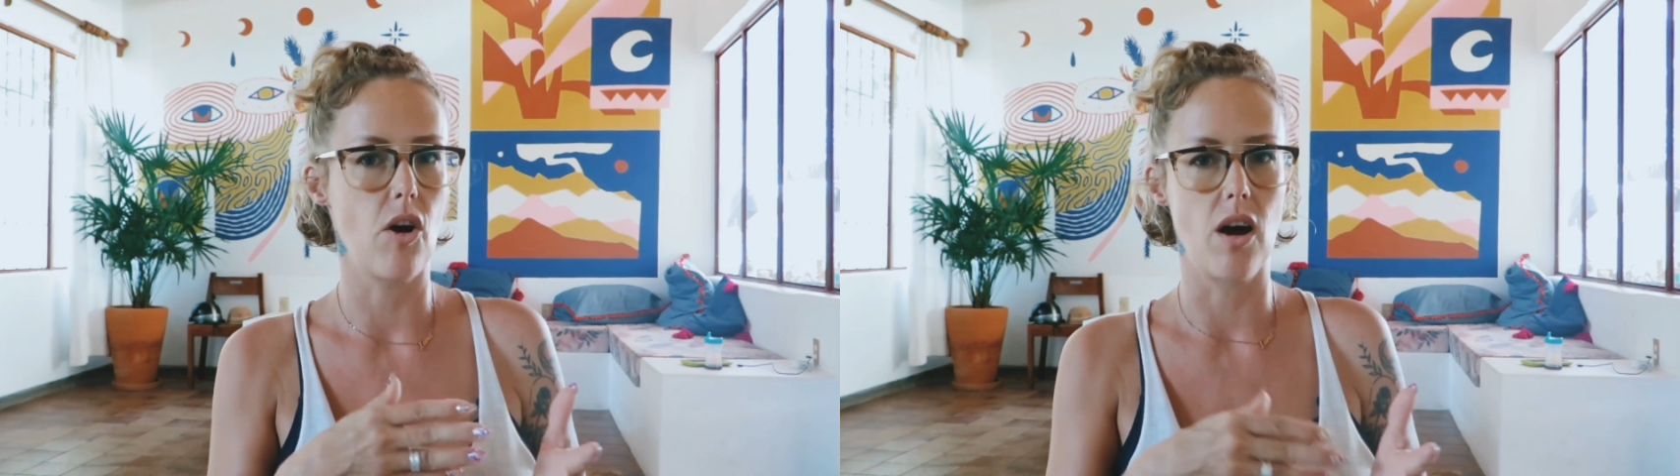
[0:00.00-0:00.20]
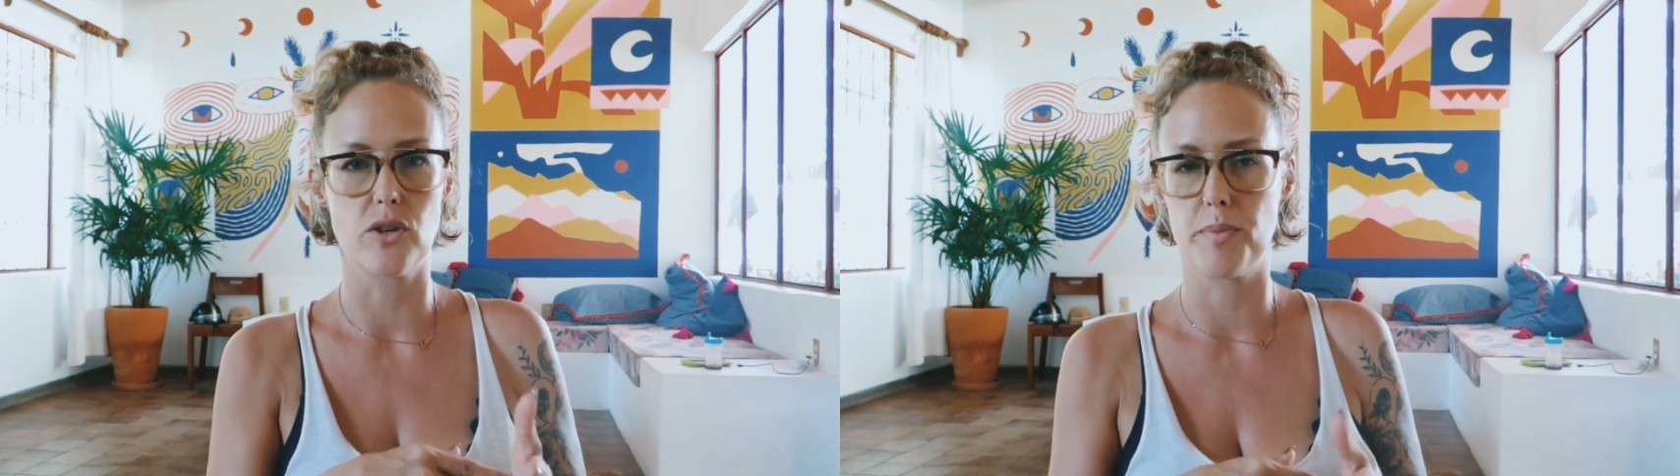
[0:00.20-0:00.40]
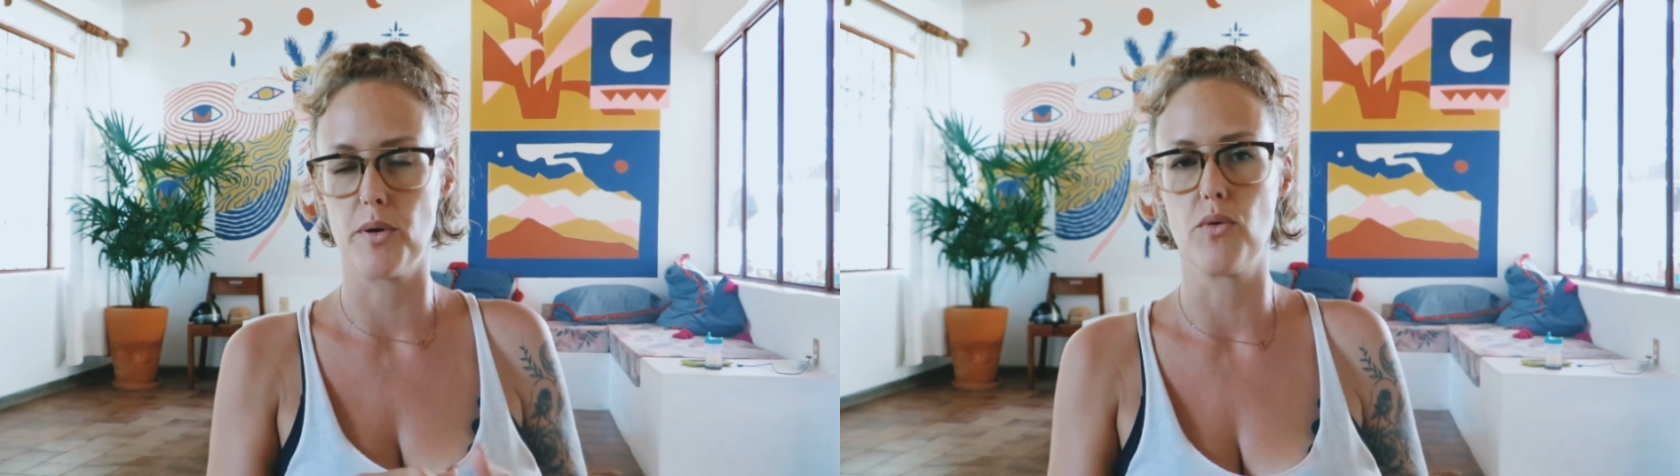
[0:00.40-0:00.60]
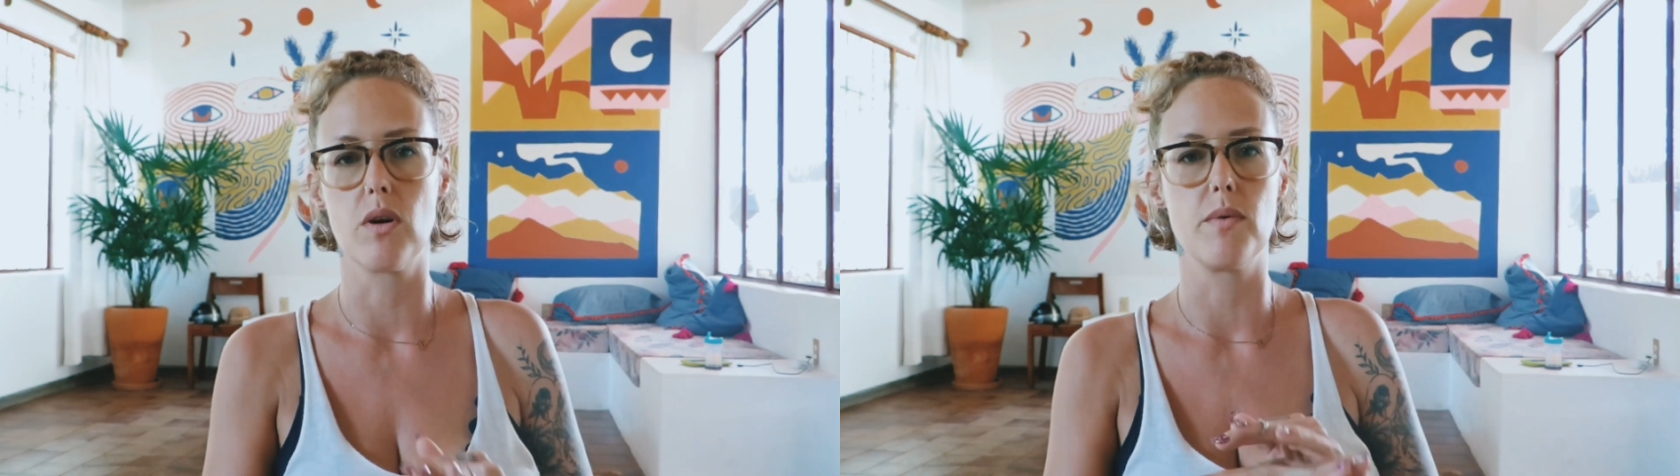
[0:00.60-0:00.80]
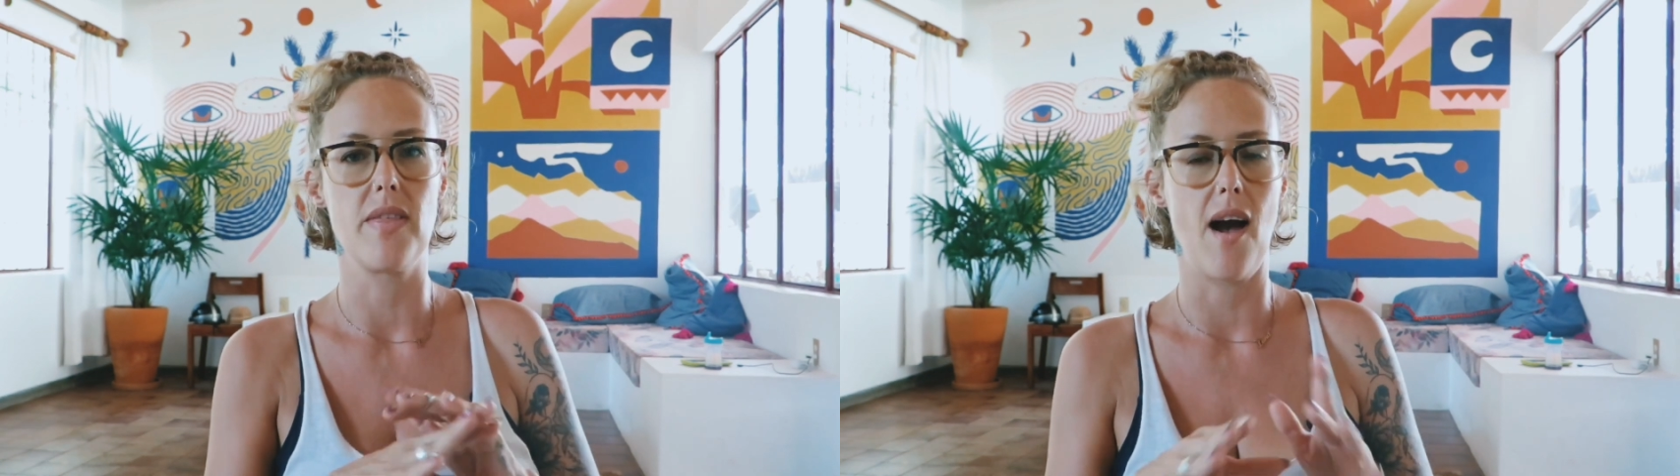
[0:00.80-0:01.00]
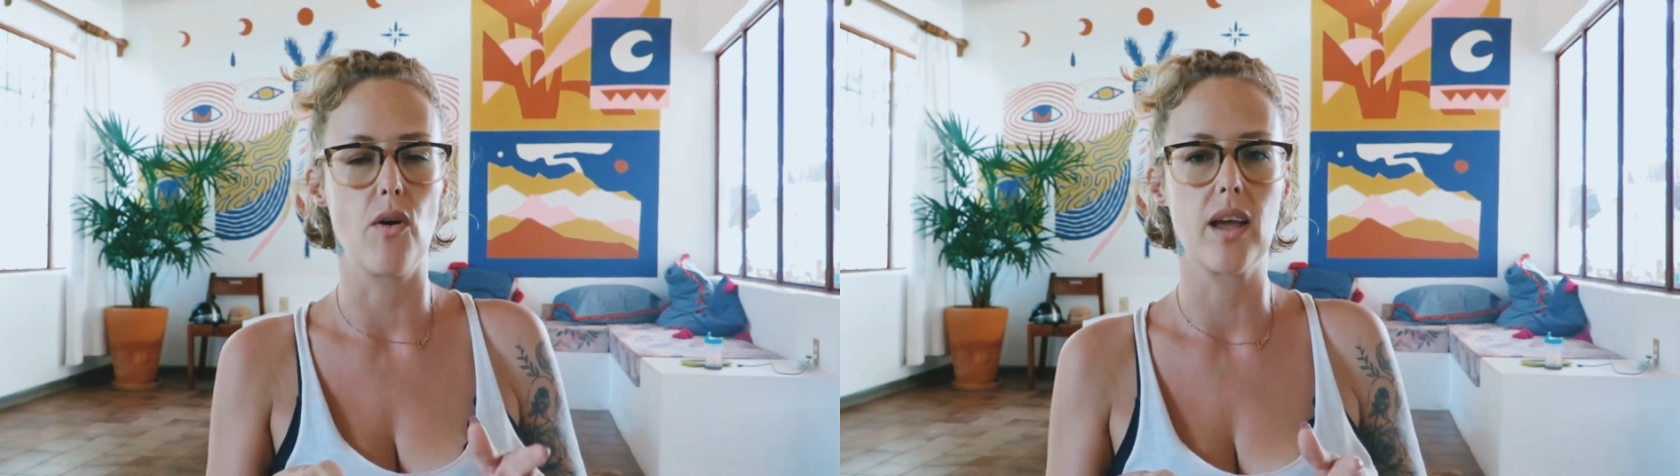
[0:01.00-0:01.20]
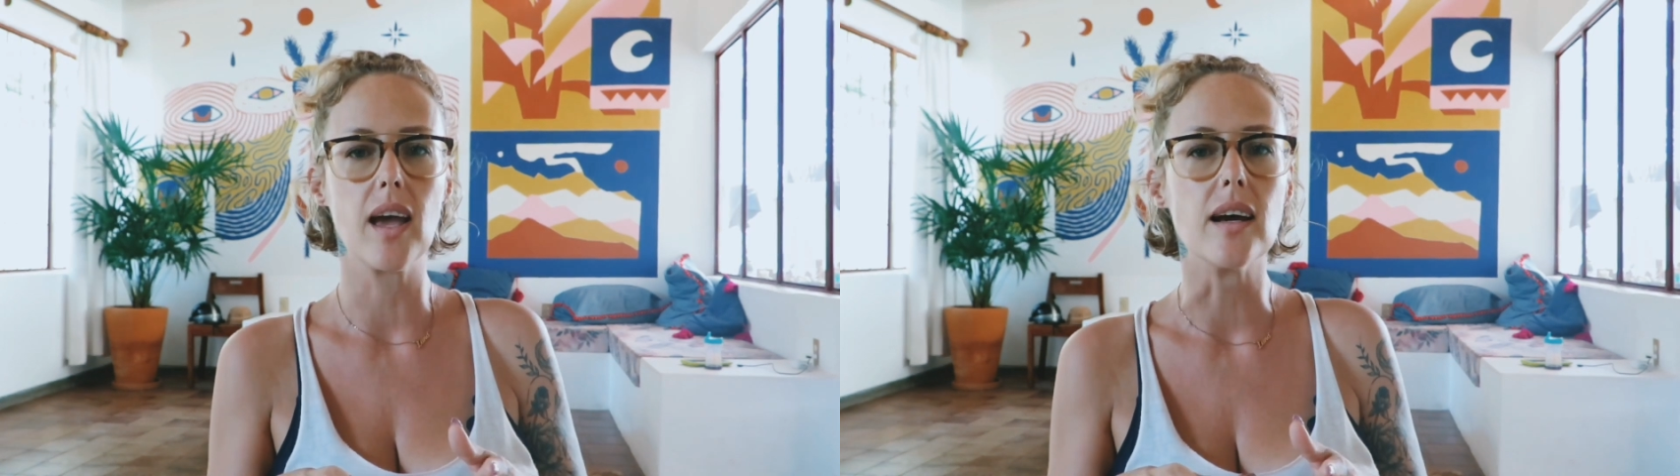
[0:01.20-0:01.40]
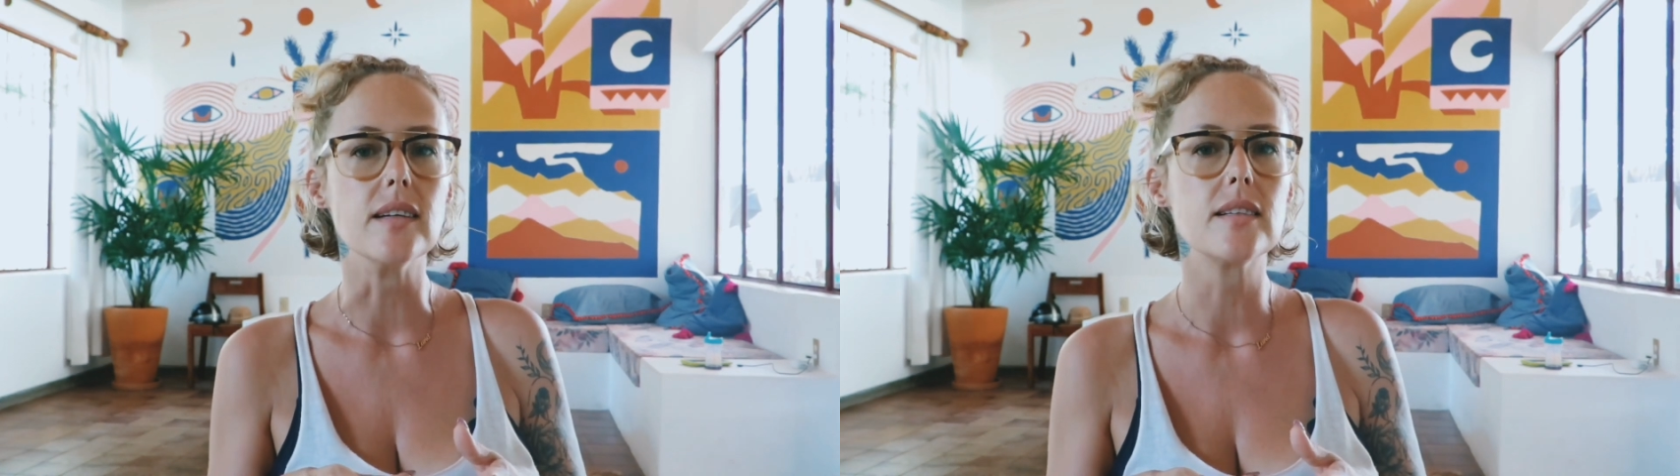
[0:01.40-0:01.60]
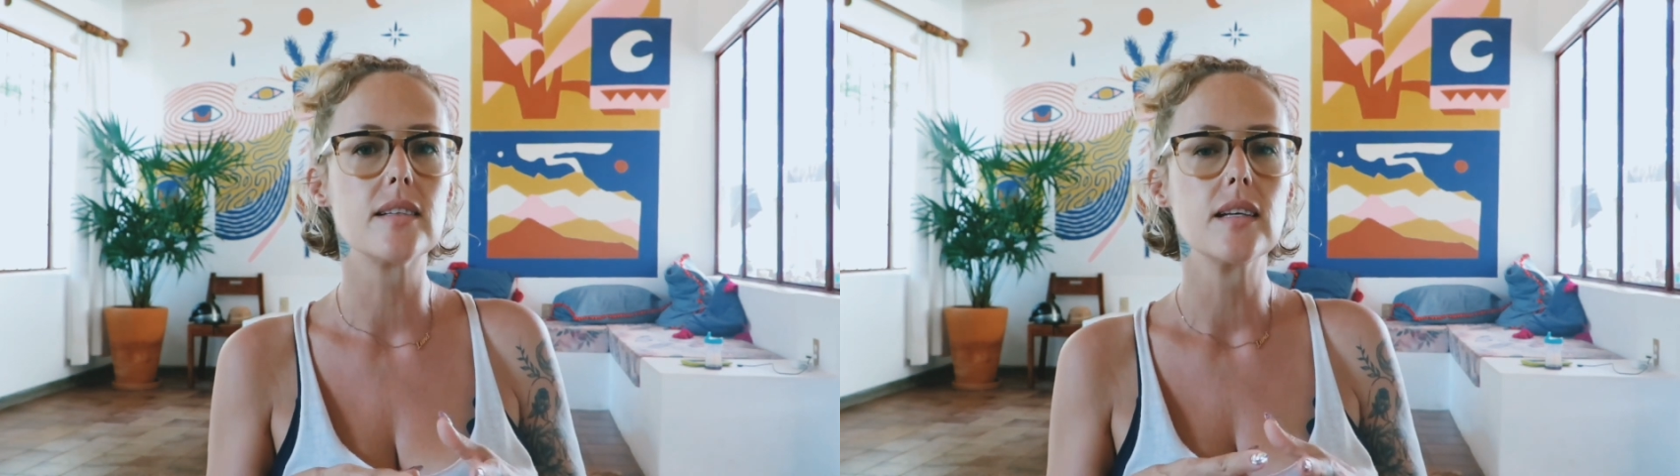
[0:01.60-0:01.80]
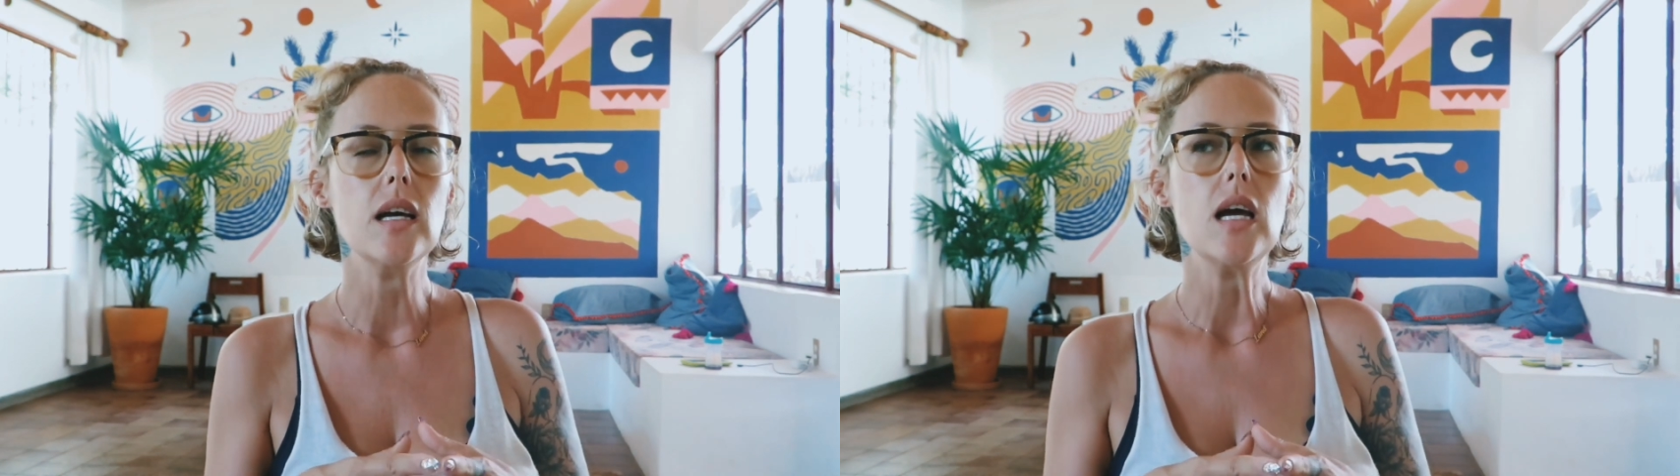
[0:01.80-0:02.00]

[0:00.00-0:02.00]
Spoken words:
entrepreneur without kids.